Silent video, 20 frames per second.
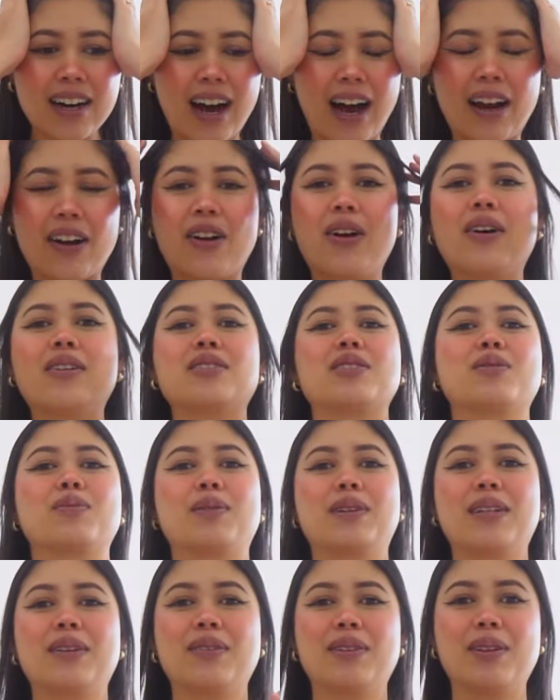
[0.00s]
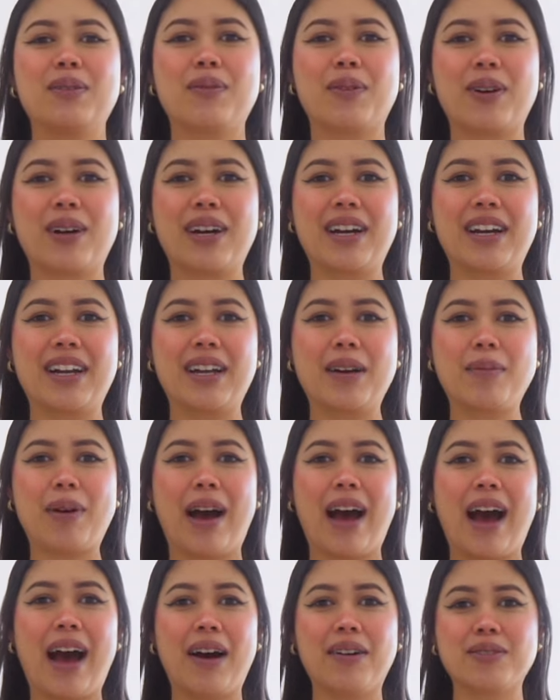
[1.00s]
I don't know, I was just really, really worried
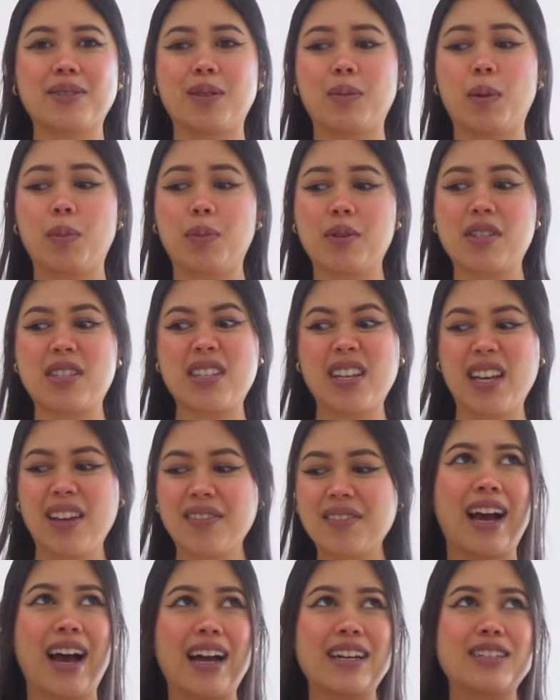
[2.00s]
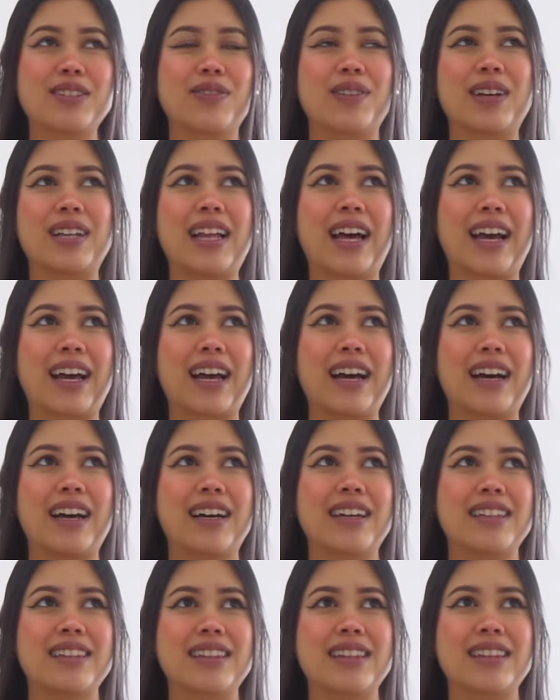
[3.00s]
about how it's going to be perceived. I just feel like
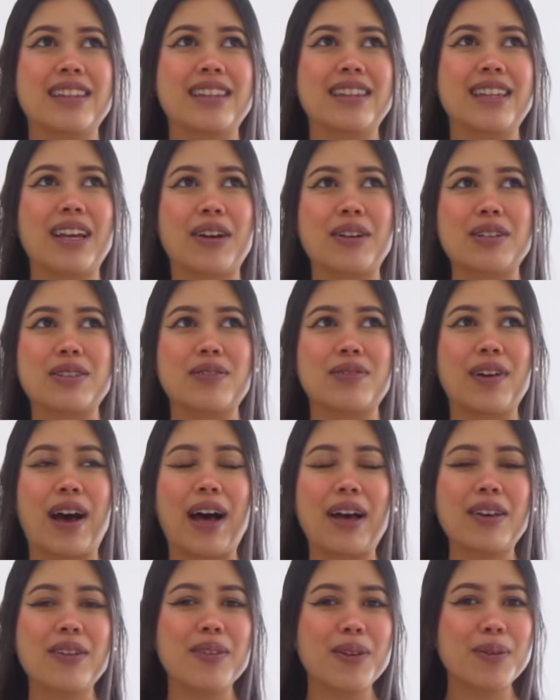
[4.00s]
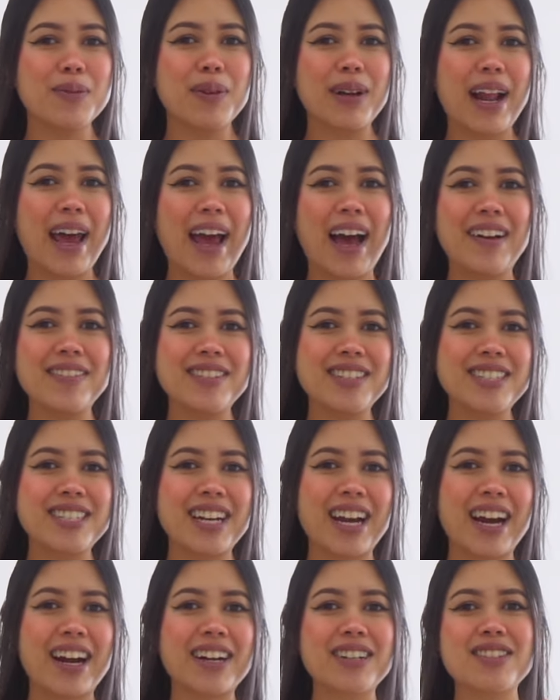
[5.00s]
there is value in what I have to
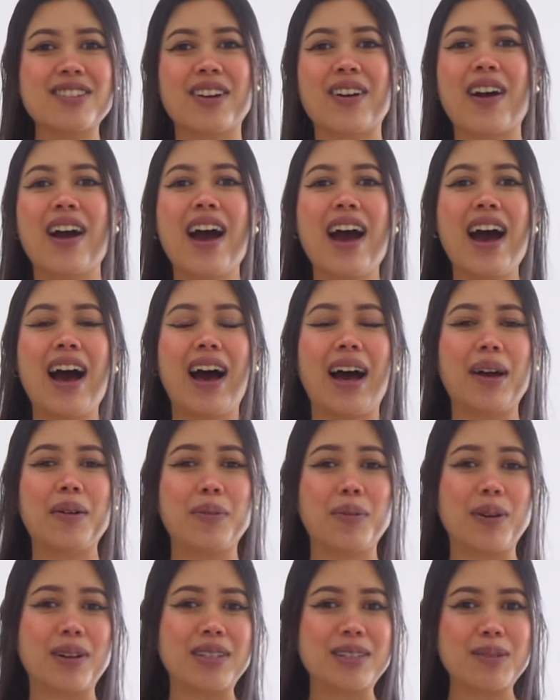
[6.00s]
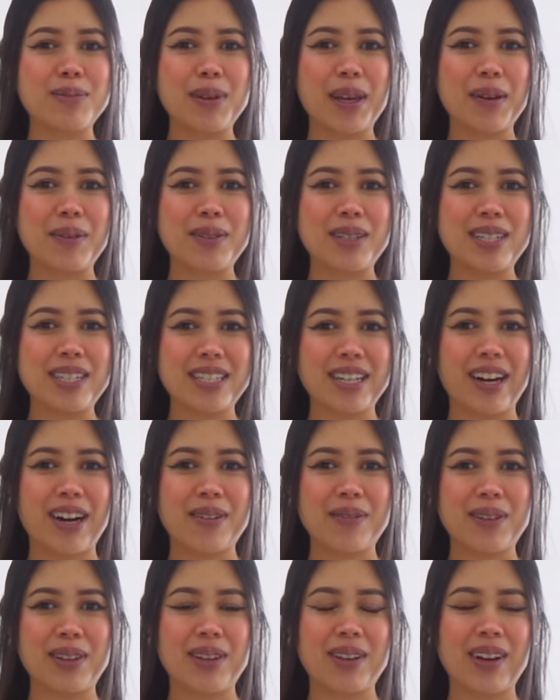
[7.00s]
share, and so I want to be able to share
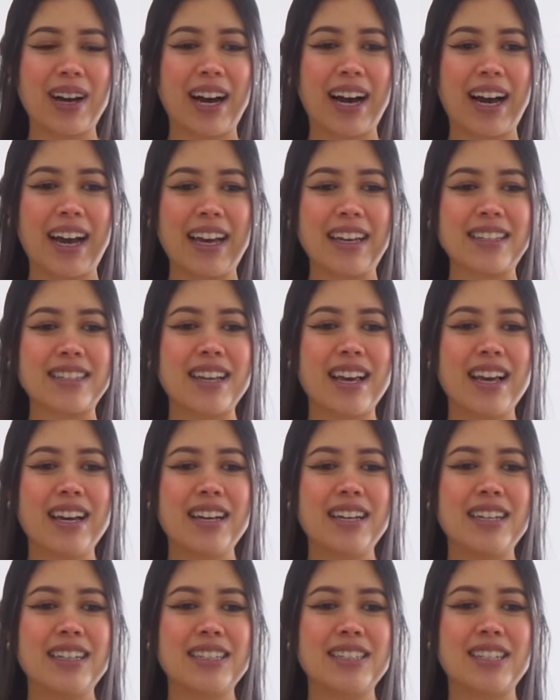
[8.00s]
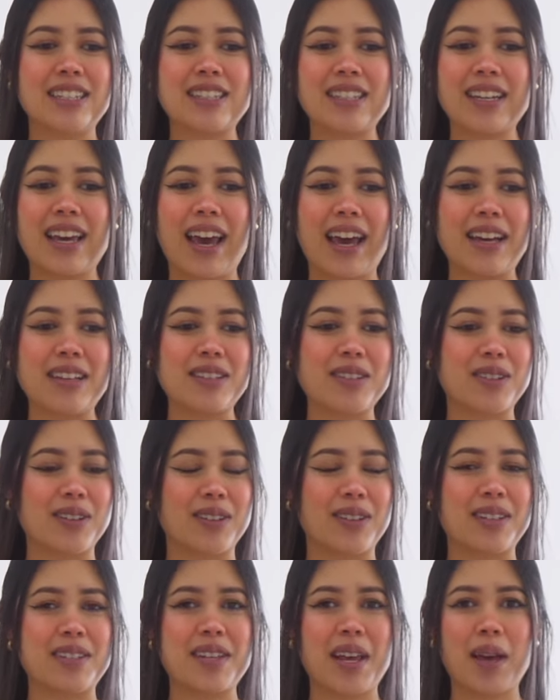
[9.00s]
it with you guys just in case you're
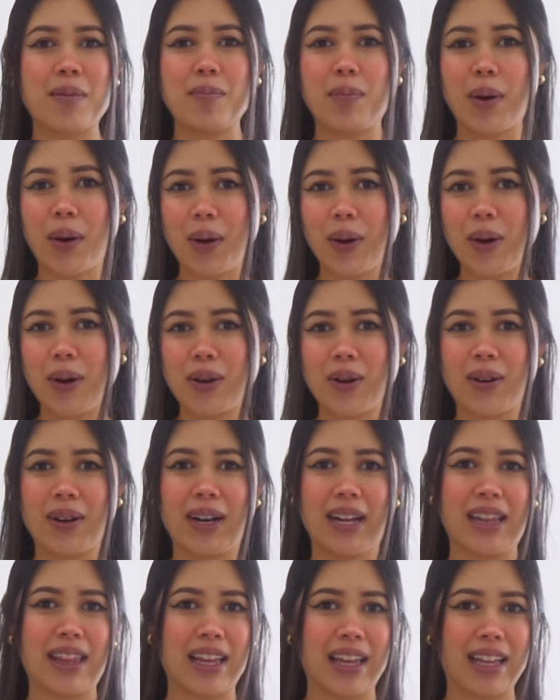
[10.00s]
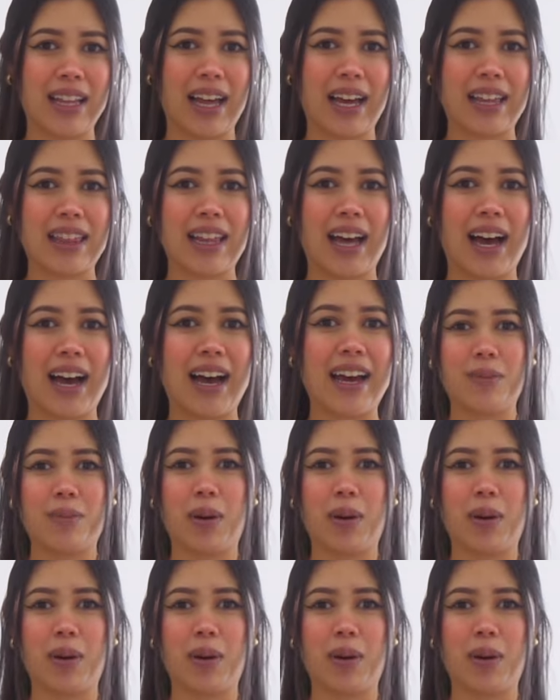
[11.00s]
in the same boat or anything like that.